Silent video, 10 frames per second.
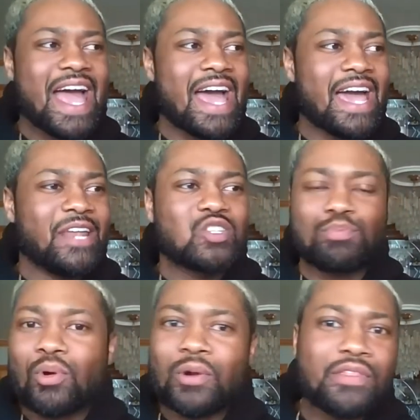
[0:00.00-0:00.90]
and
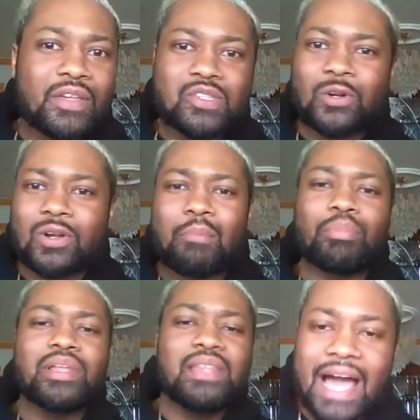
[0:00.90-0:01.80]
exploring things that are
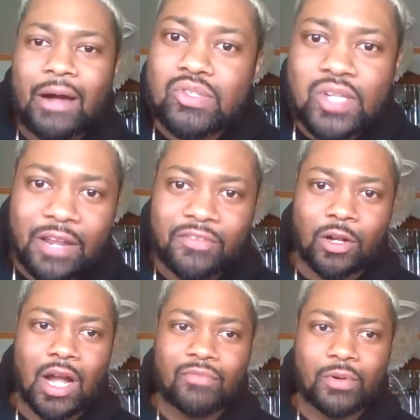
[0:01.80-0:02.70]
completely outside of
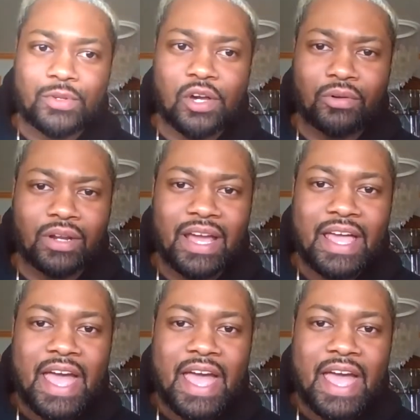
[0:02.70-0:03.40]
your comfort zone?